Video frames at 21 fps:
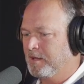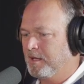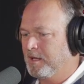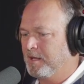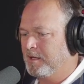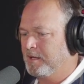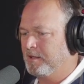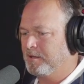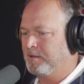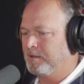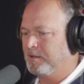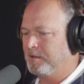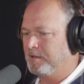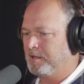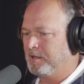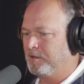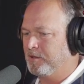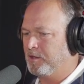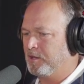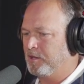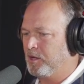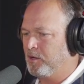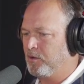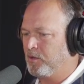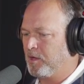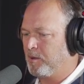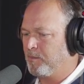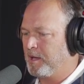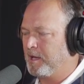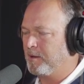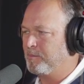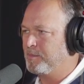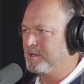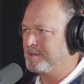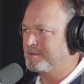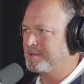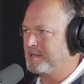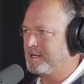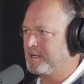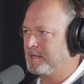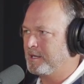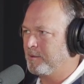And though they may have been
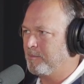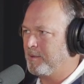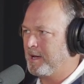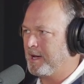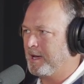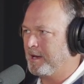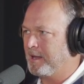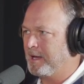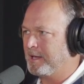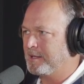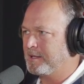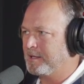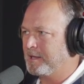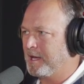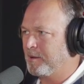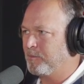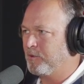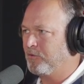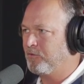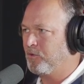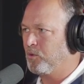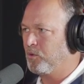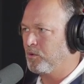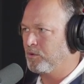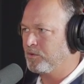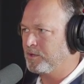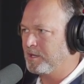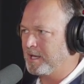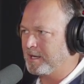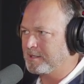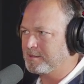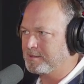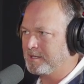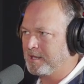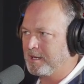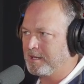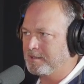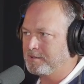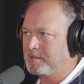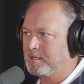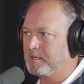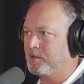seen in a bad light the night before, the next day
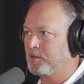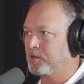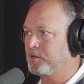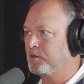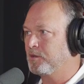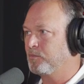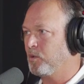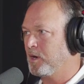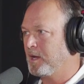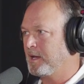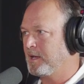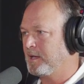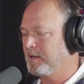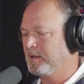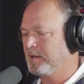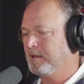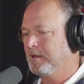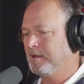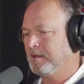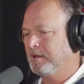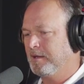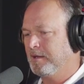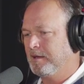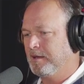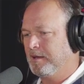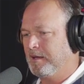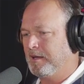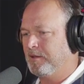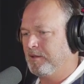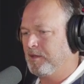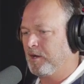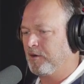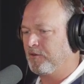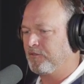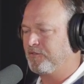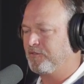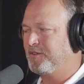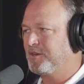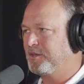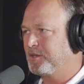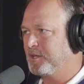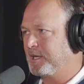they see in a good way, and they're
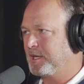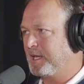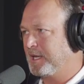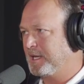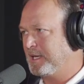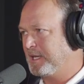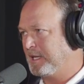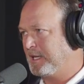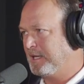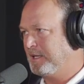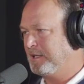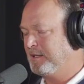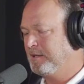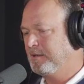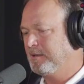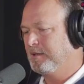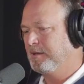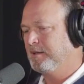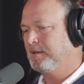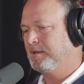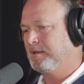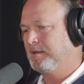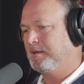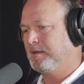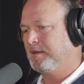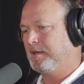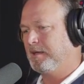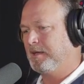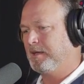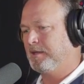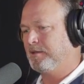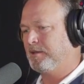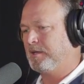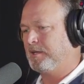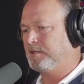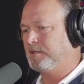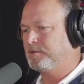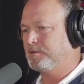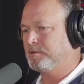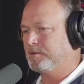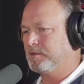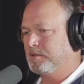filling a need. And
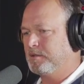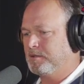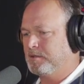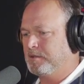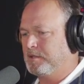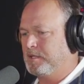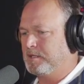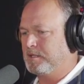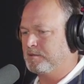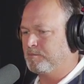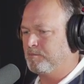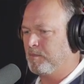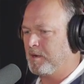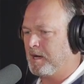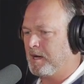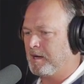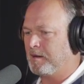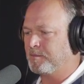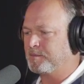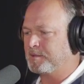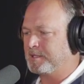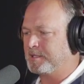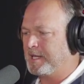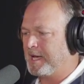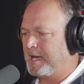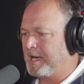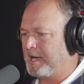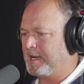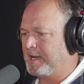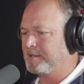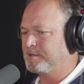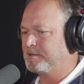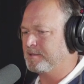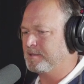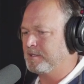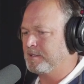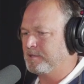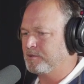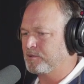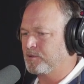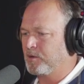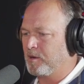these moms and dads and
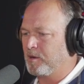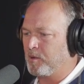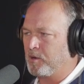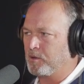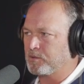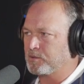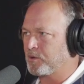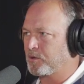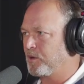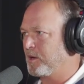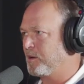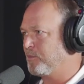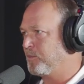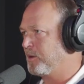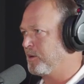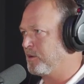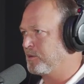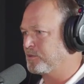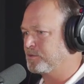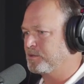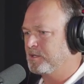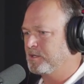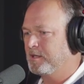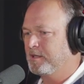these grandmas and grandpas,